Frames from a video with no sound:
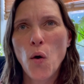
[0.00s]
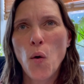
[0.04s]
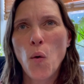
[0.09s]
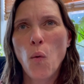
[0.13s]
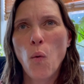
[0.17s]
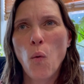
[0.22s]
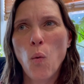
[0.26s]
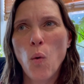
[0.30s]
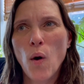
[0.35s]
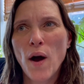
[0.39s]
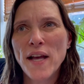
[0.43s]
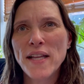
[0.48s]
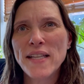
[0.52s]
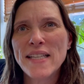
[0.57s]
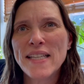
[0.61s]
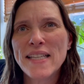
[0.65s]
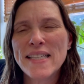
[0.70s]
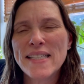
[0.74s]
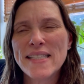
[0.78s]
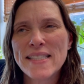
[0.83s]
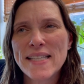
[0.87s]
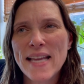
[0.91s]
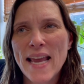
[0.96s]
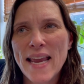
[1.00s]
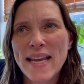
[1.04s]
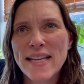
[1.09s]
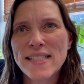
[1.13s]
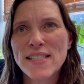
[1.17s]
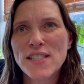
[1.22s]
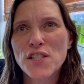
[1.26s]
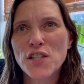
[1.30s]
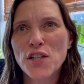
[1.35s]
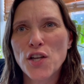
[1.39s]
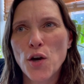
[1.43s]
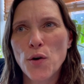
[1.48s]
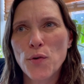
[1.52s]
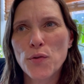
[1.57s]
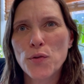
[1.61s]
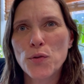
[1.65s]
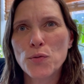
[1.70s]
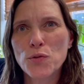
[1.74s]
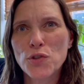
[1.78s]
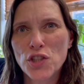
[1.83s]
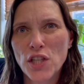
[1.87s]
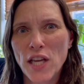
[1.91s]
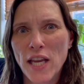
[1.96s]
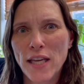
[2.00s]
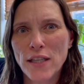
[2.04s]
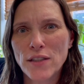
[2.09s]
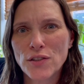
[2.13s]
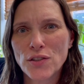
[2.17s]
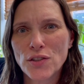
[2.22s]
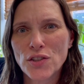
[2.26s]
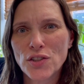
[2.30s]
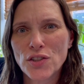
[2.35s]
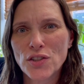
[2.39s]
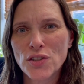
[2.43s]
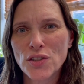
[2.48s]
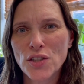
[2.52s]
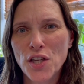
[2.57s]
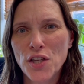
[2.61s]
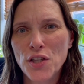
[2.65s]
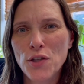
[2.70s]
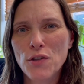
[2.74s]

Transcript: what it takes to go through change.